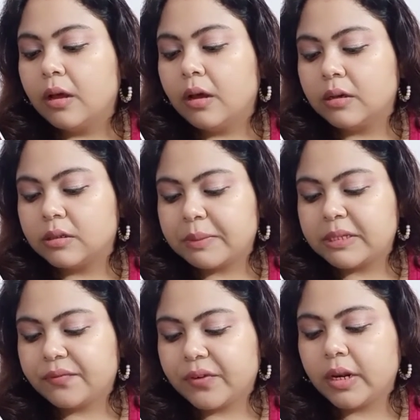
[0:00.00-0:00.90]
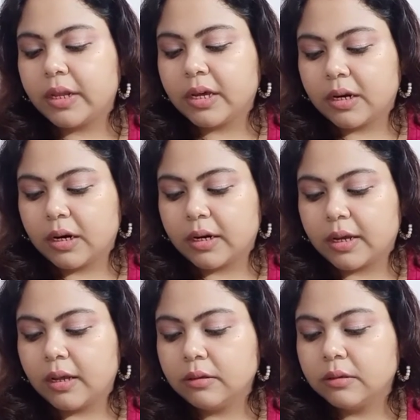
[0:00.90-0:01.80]
uh, specifically
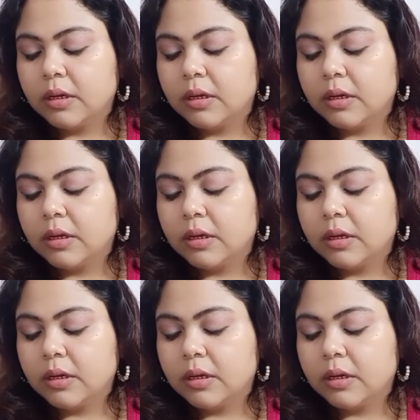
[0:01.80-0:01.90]
Karnataka.